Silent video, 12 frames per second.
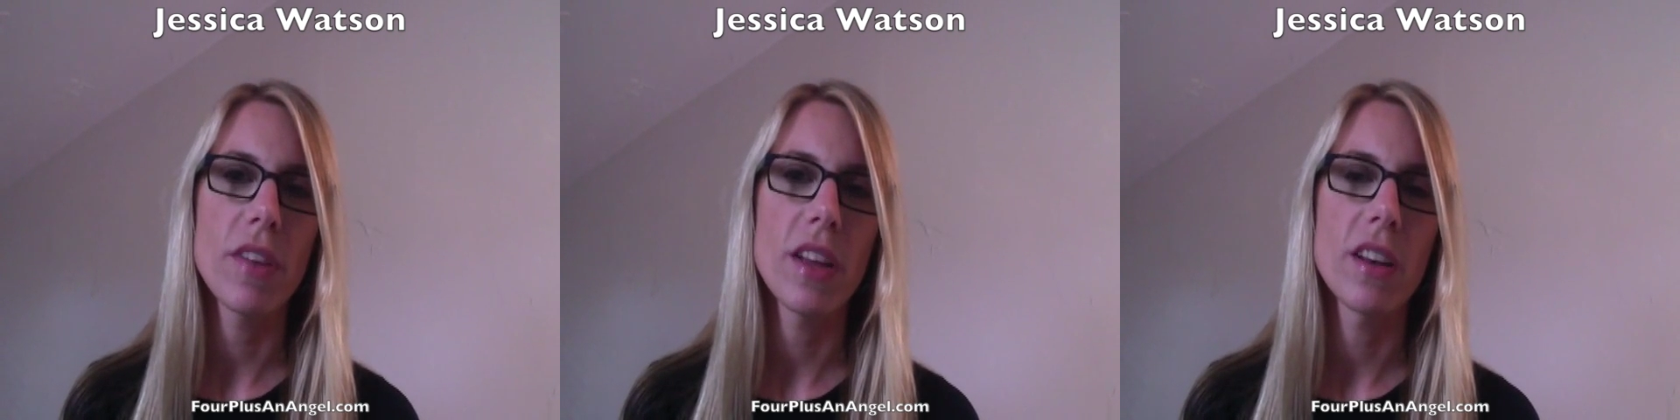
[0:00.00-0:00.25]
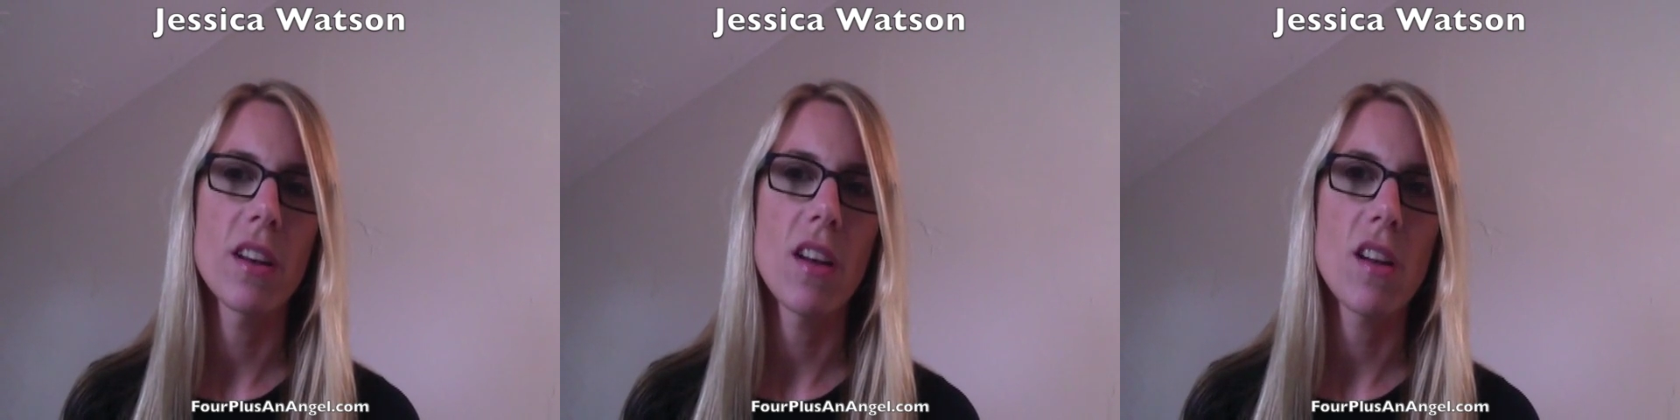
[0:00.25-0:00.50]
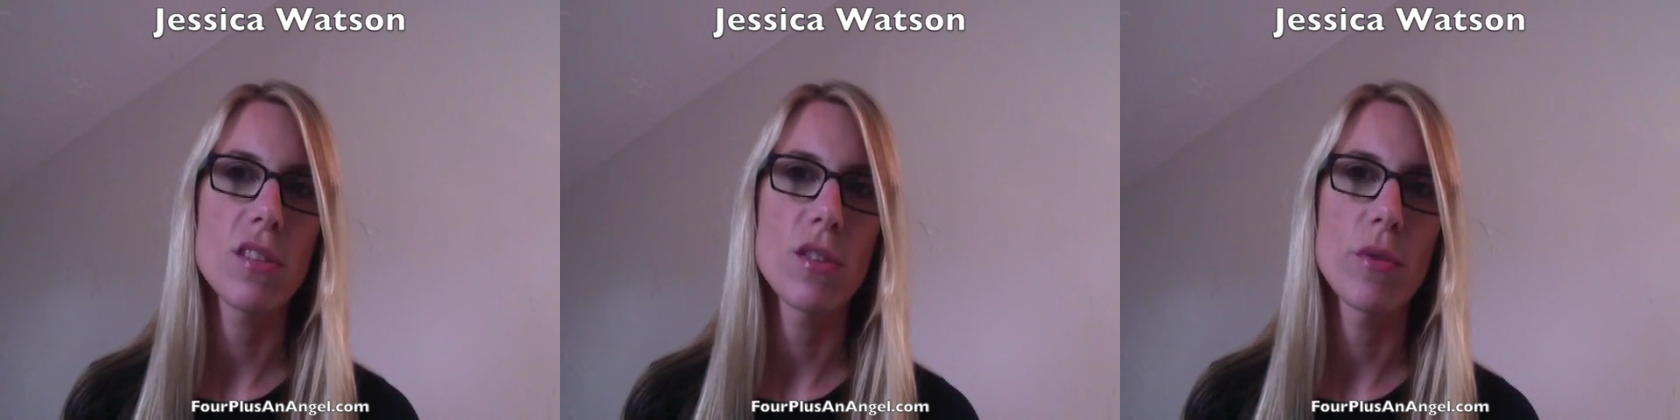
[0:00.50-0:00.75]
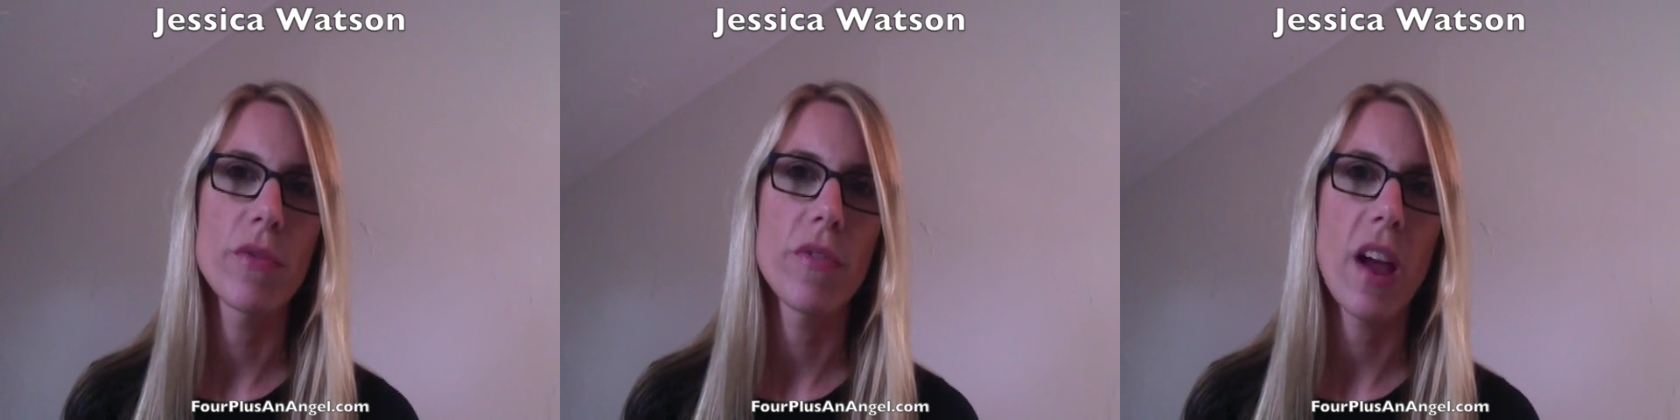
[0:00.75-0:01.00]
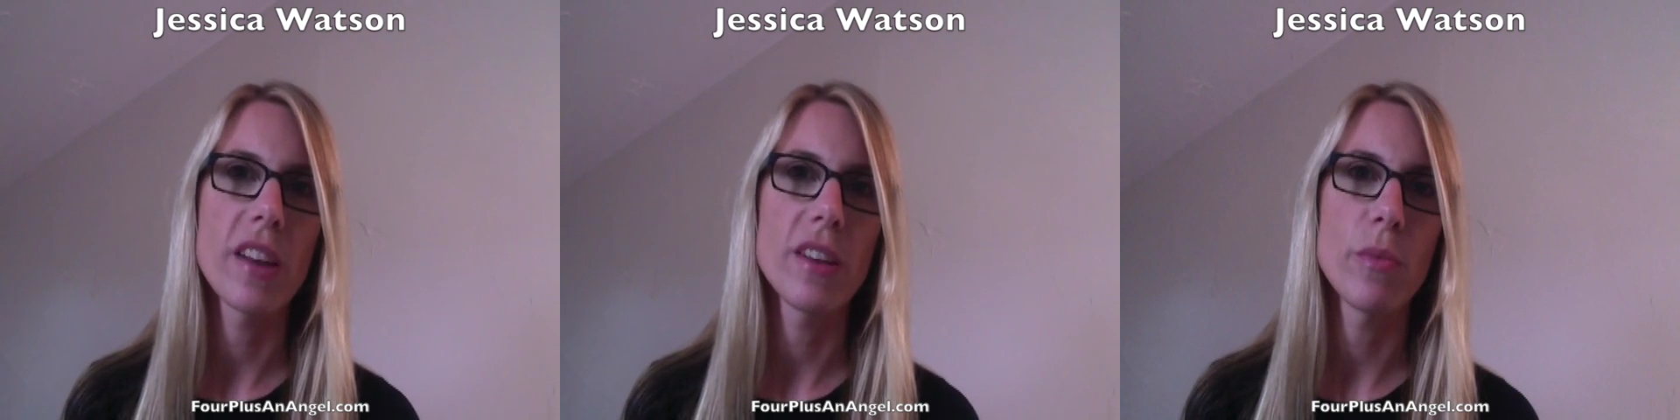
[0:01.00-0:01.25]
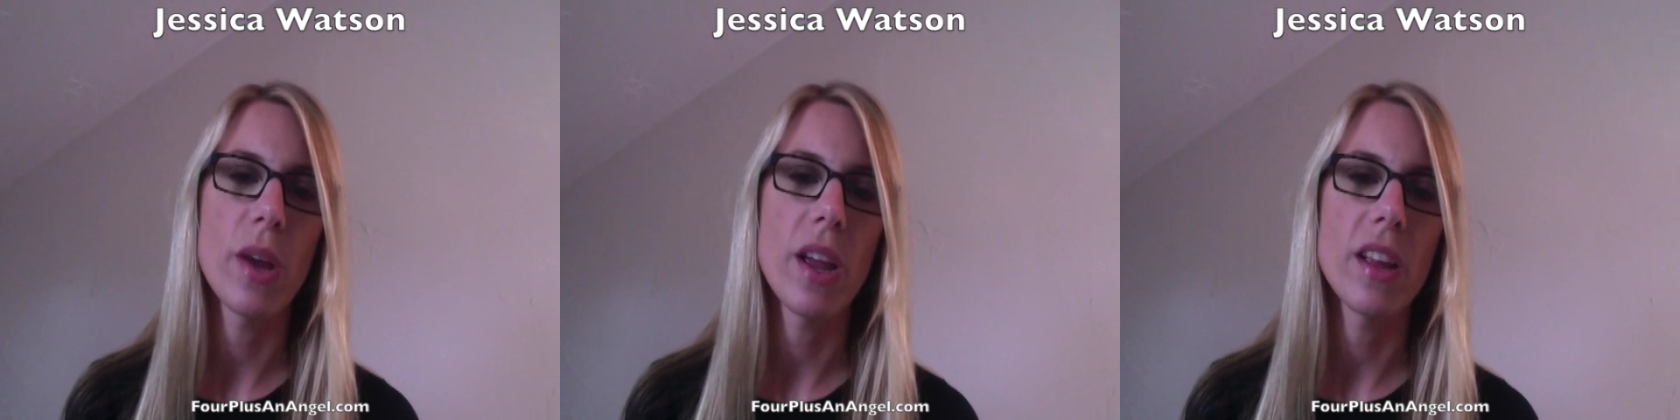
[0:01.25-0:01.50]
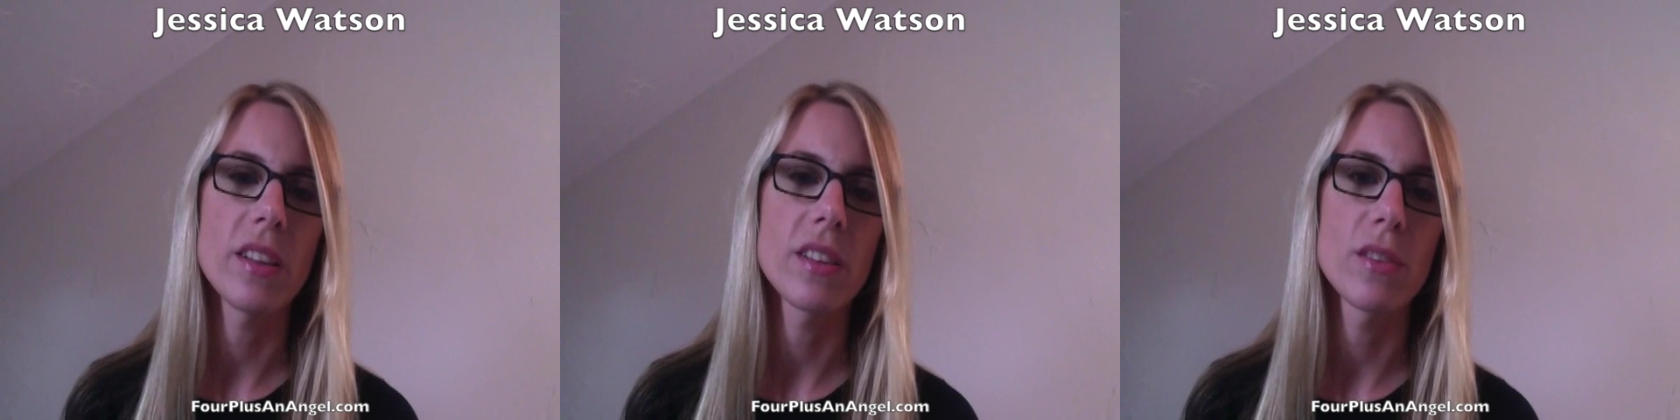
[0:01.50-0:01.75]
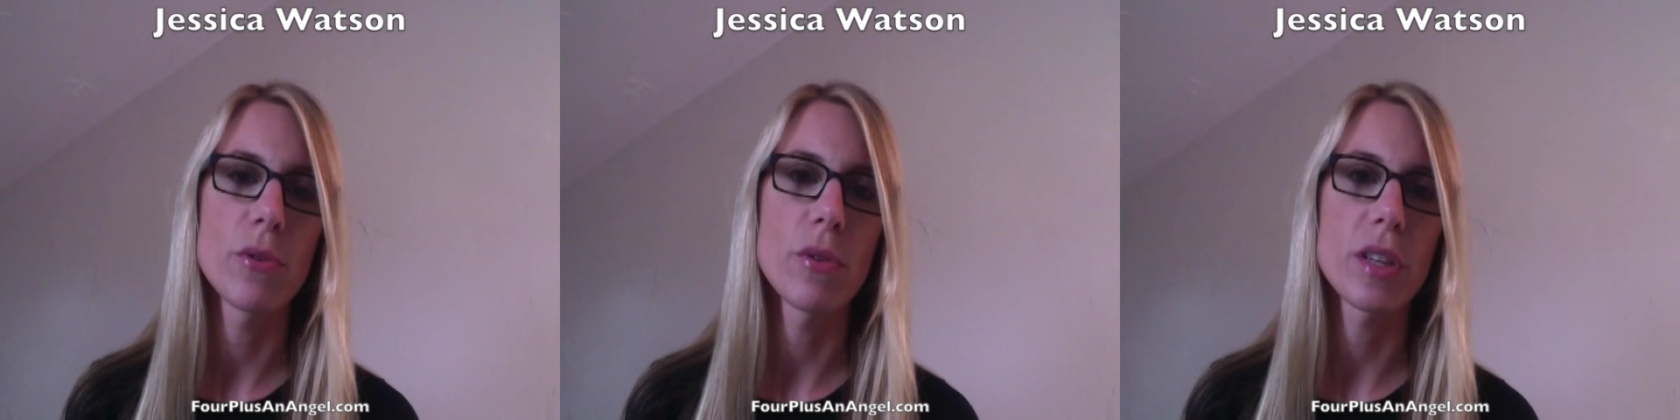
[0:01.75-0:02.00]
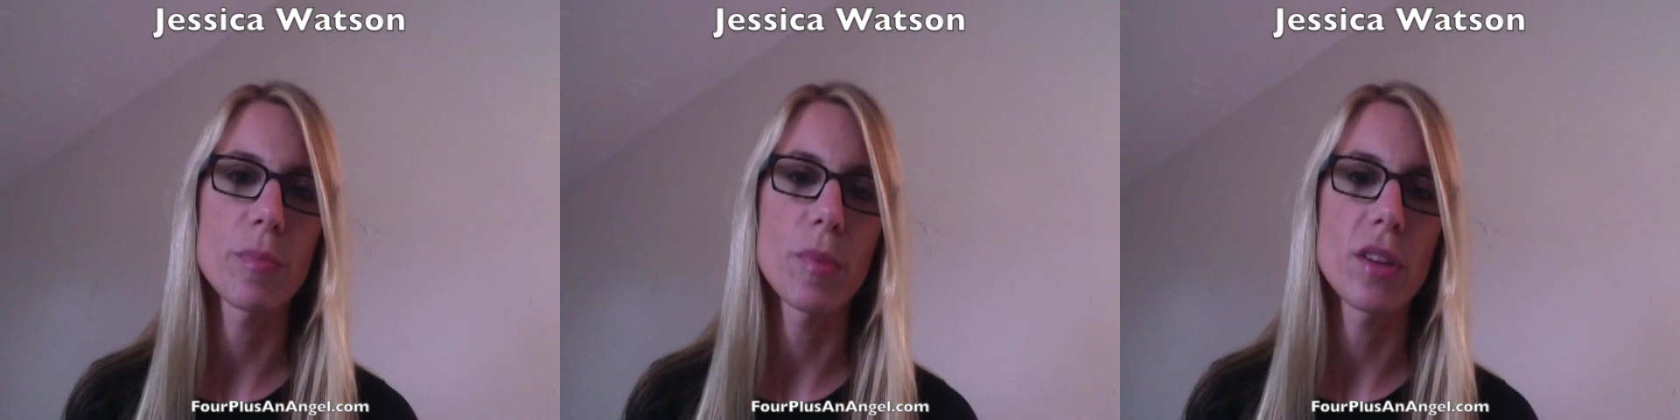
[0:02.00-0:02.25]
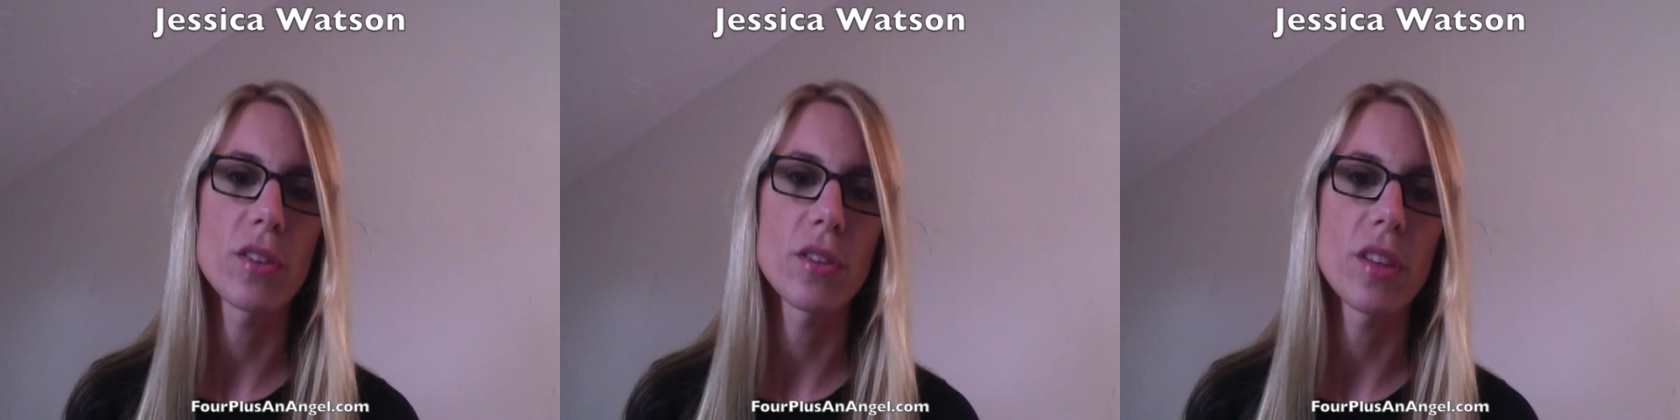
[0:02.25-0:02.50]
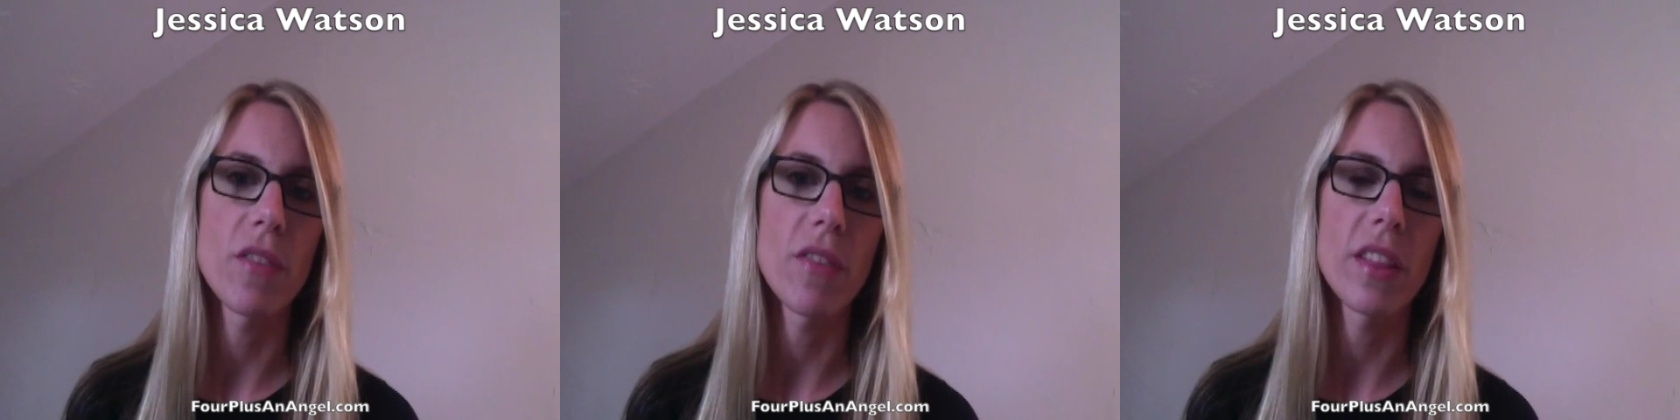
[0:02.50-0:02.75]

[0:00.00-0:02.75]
and also find ways to express yourself.